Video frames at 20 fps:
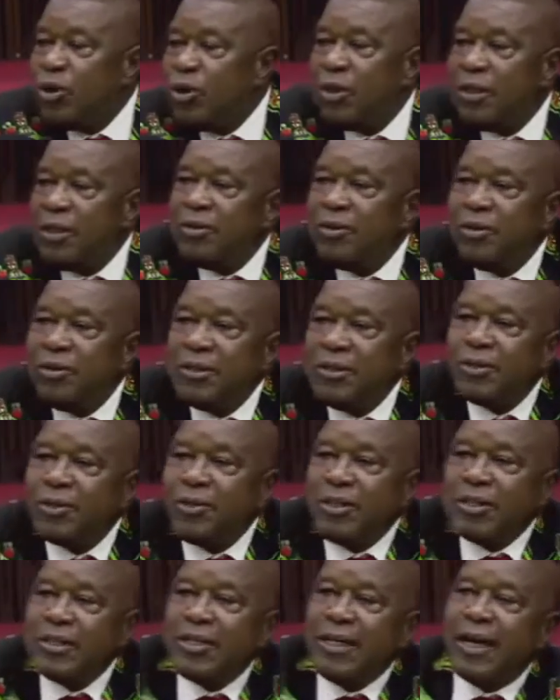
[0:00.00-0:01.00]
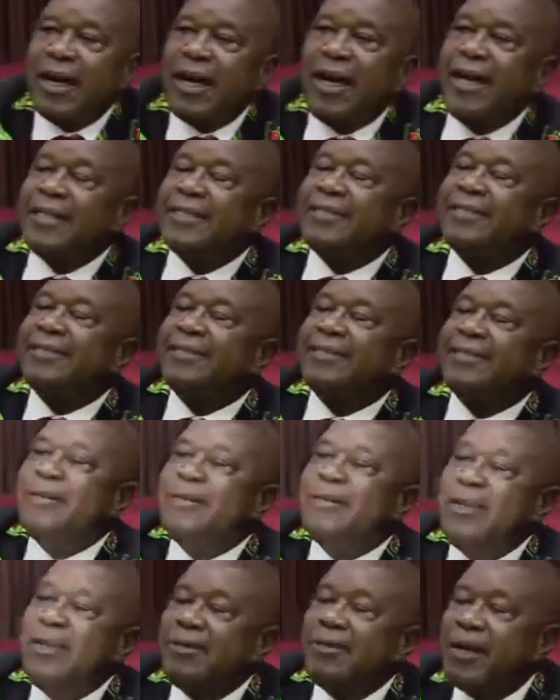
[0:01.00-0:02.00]
it was a
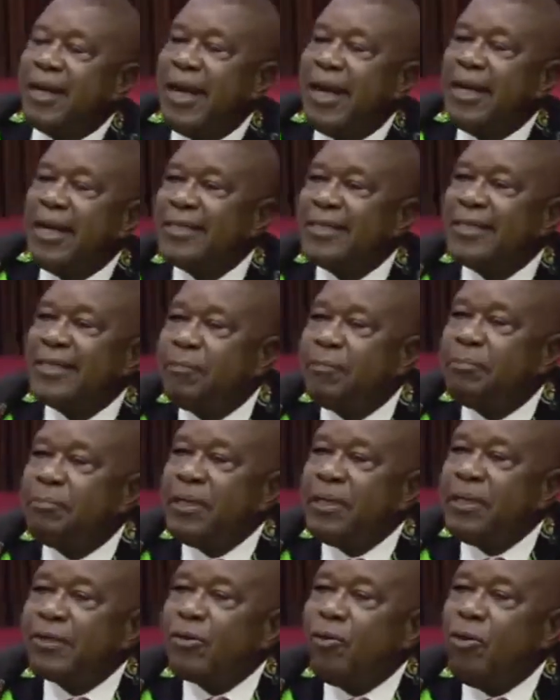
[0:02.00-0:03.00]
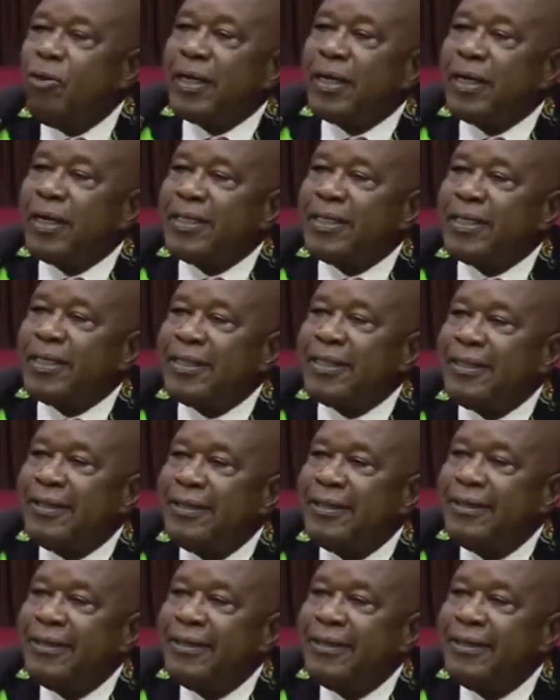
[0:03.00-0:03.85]
cut and paste operation.